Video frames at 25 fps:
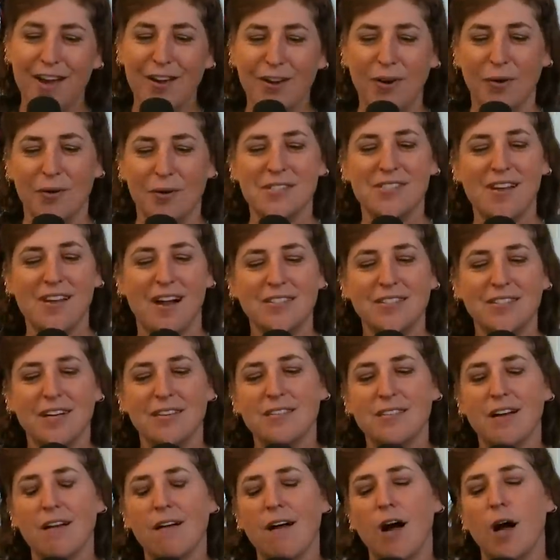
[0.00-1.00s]
Go to
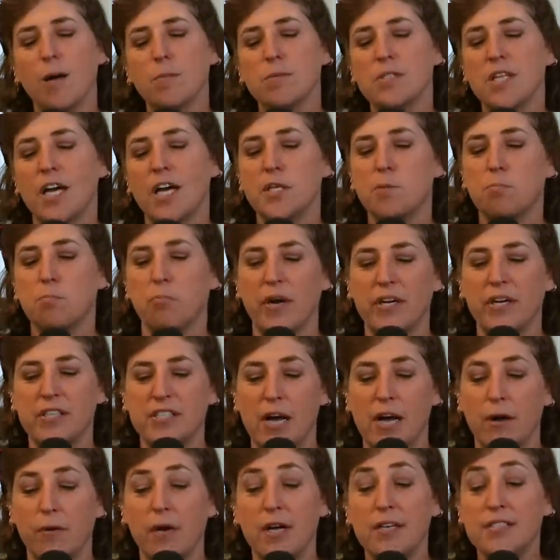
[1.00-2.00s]
ZocDoc.com slash
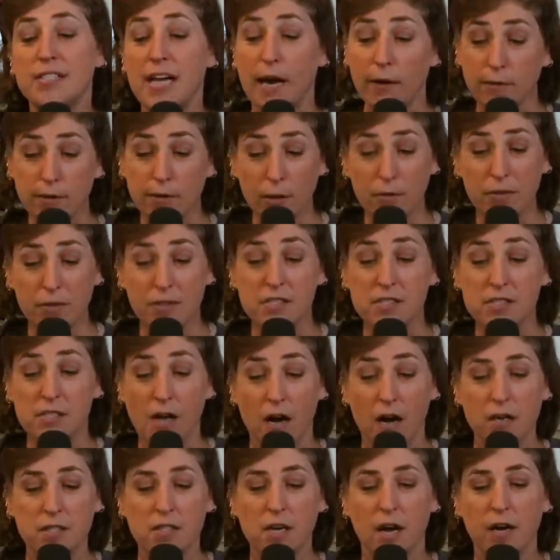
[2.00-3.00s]
breakdown, download the
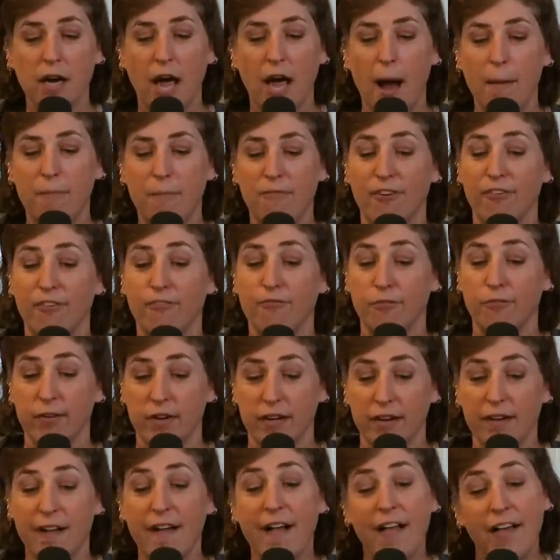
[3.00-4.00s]
ZocDoc app for
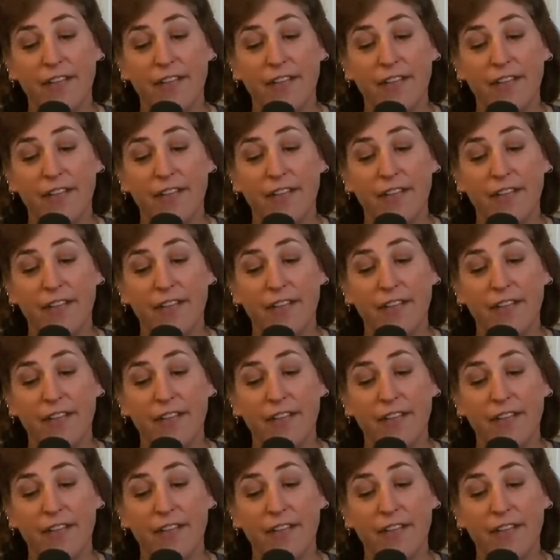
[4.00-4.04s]
free,